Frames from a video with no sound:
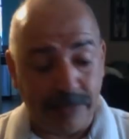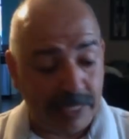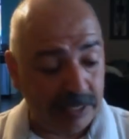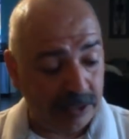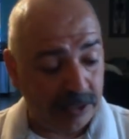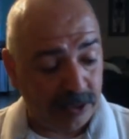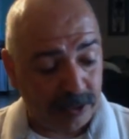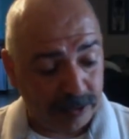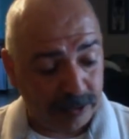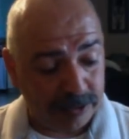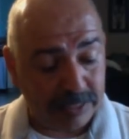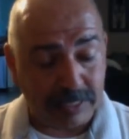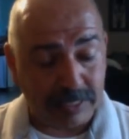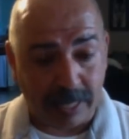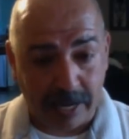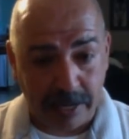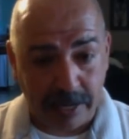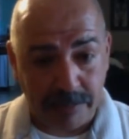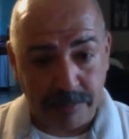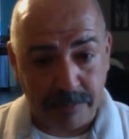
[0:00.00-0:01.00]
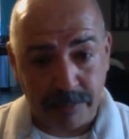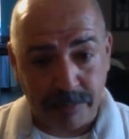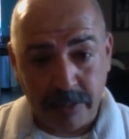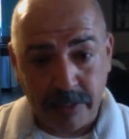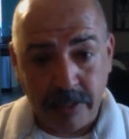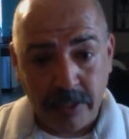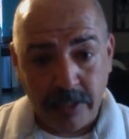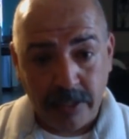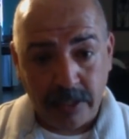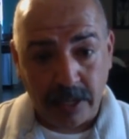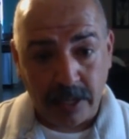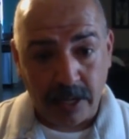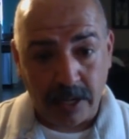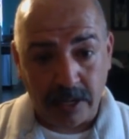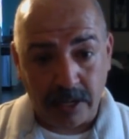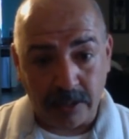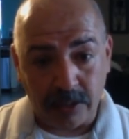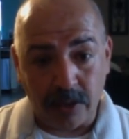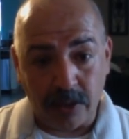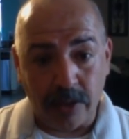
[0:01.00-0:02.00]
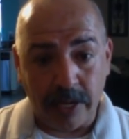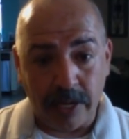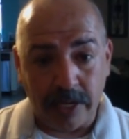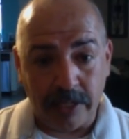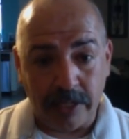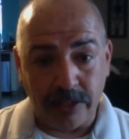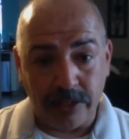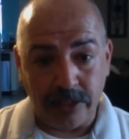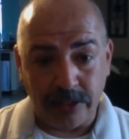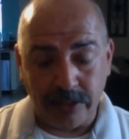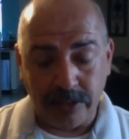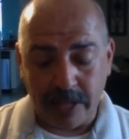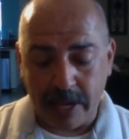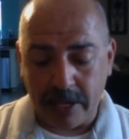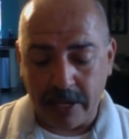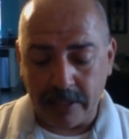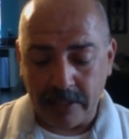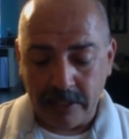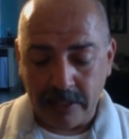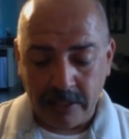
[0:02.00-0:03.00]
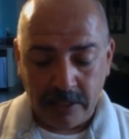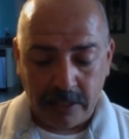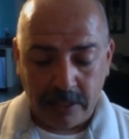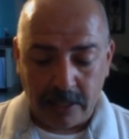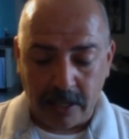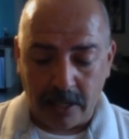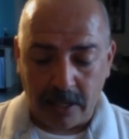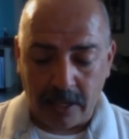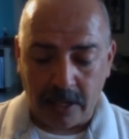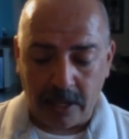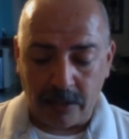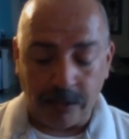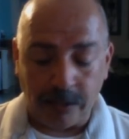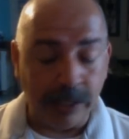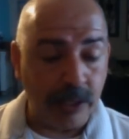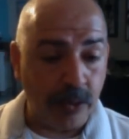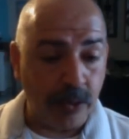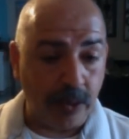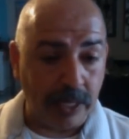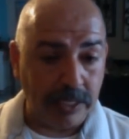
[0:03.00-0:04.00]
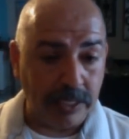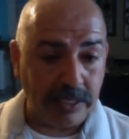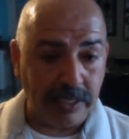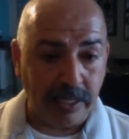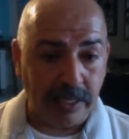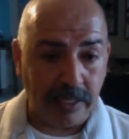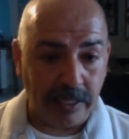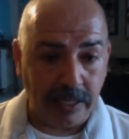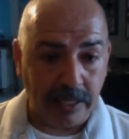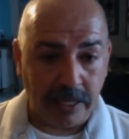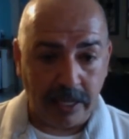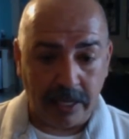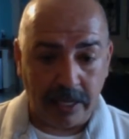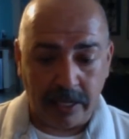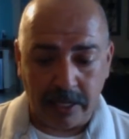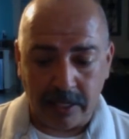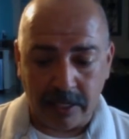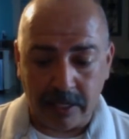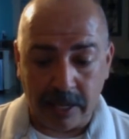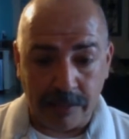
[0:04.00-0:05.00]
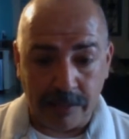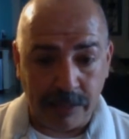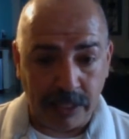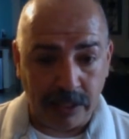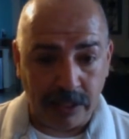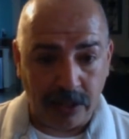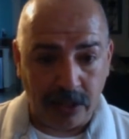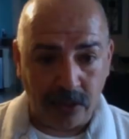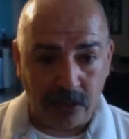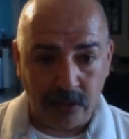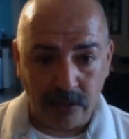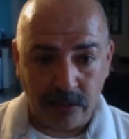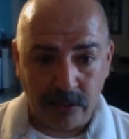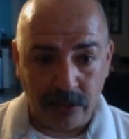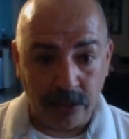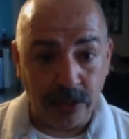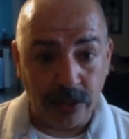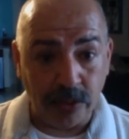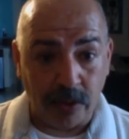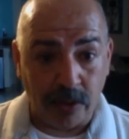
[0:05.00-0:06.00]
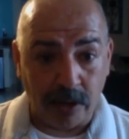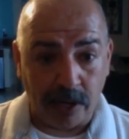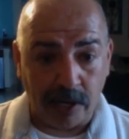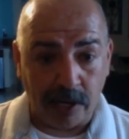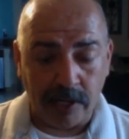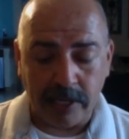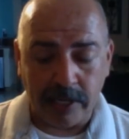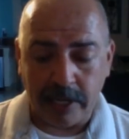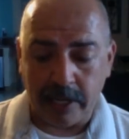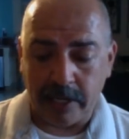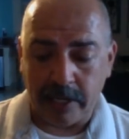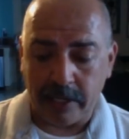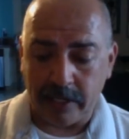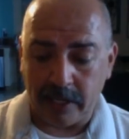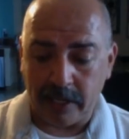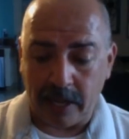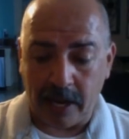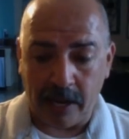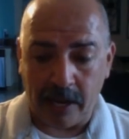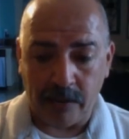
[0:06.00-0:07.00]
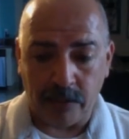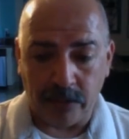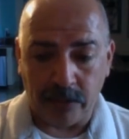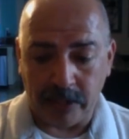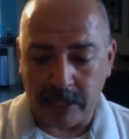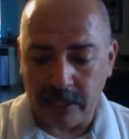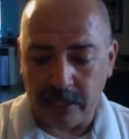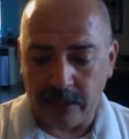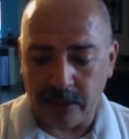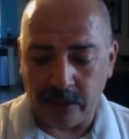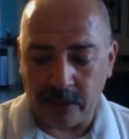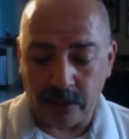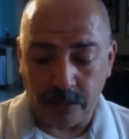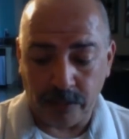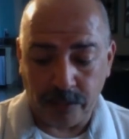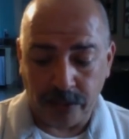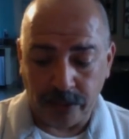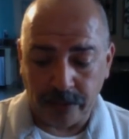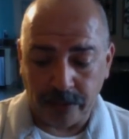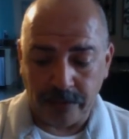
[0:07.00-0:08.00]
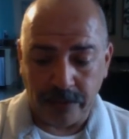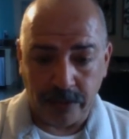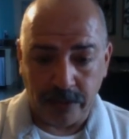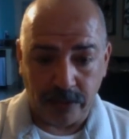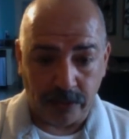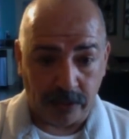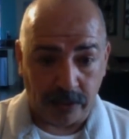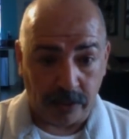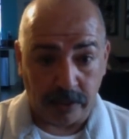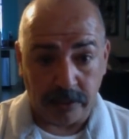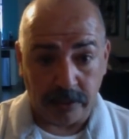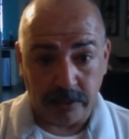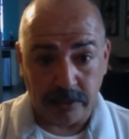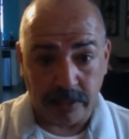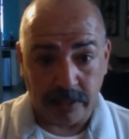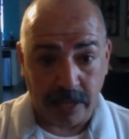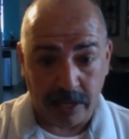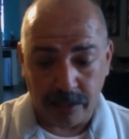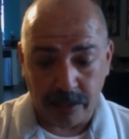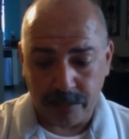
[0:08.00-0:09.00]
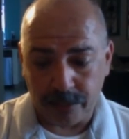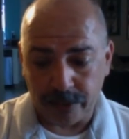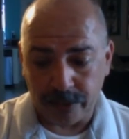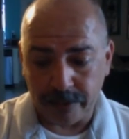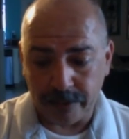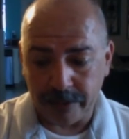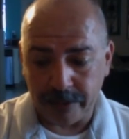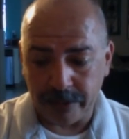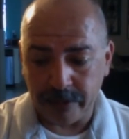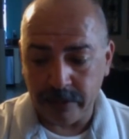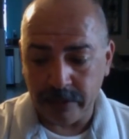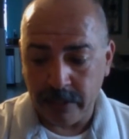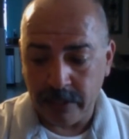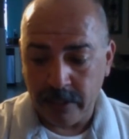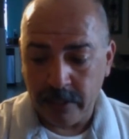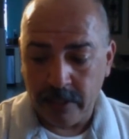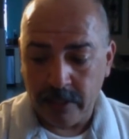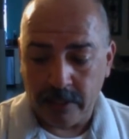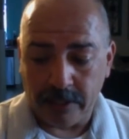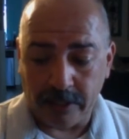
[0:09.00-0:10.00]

through me through Skype, go ahead and do that. Request it and let me know who you are, and I will either approve you or not approve you.